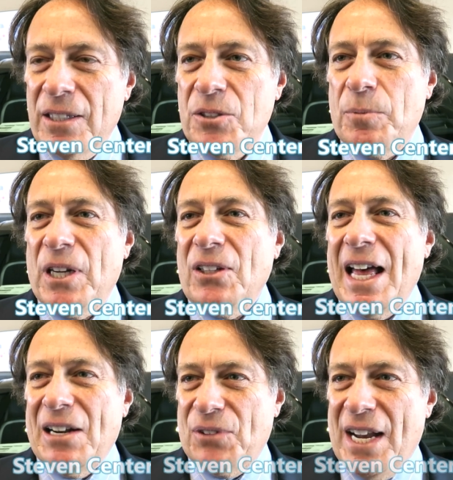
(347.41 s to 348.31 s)
There's been a
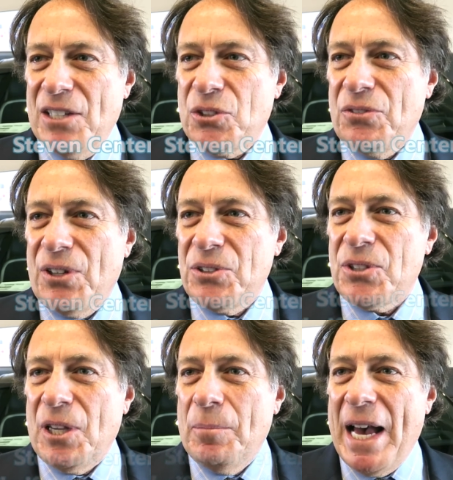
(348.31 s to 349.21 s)
lot of
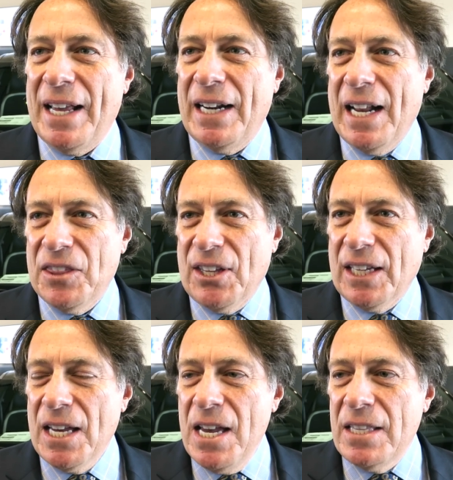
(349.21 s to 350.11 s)
controversy about it. I think
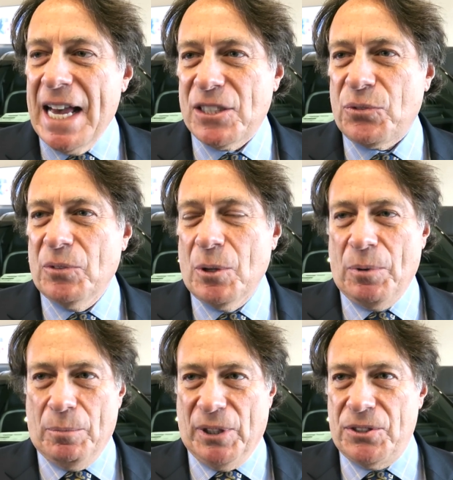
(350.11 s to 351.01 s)
that's from the
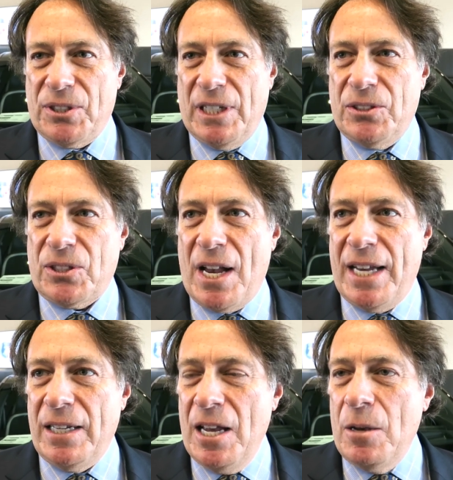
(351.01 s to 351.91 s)
publicity side,
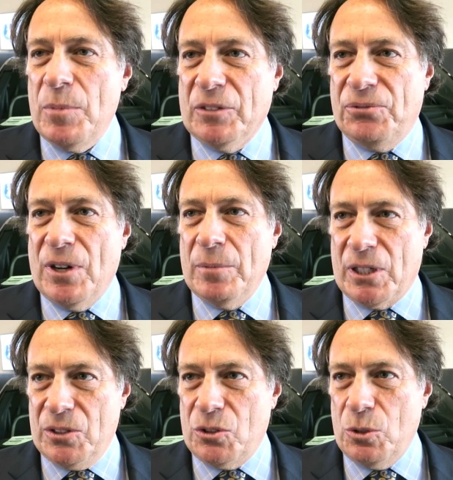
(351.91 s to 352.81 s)
but from a
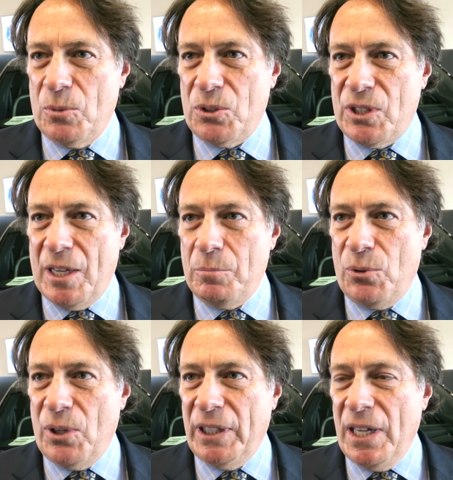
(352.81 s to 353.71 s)
consumer
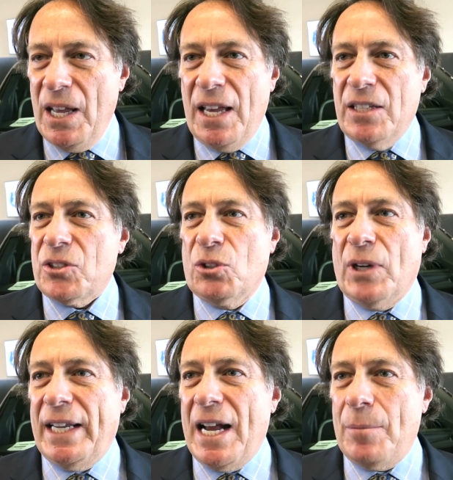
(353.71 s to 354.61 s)
standpoint, it's a
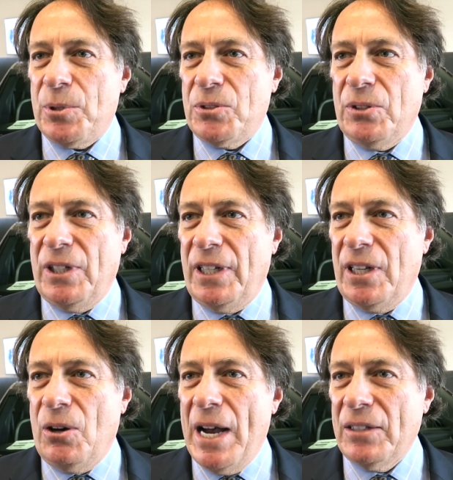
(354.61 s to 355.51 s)
great opportunity to
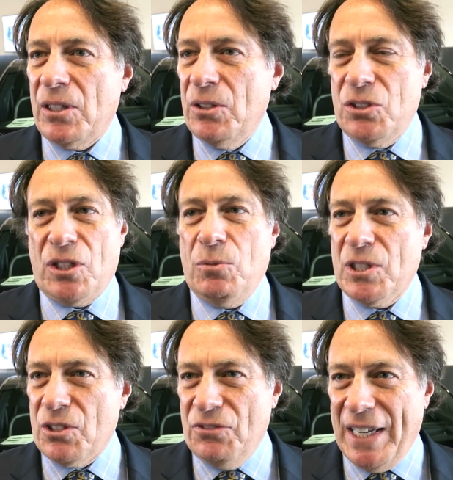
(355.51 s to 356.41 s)
go out there and see
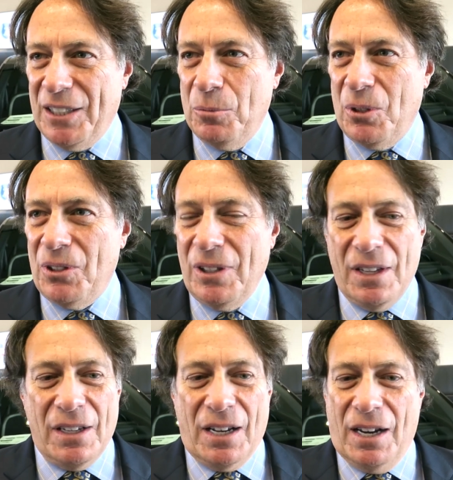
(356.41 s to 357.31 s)
what's available,
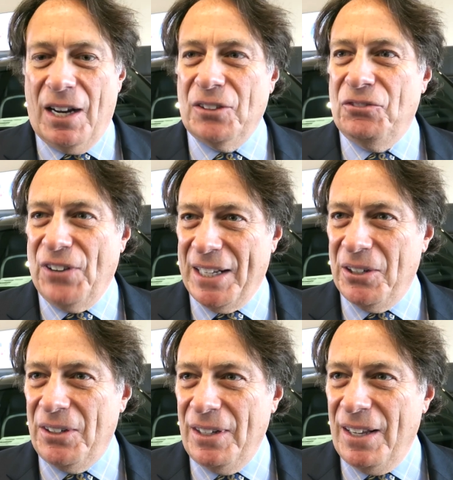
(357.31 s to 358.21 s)
uh, unfettered.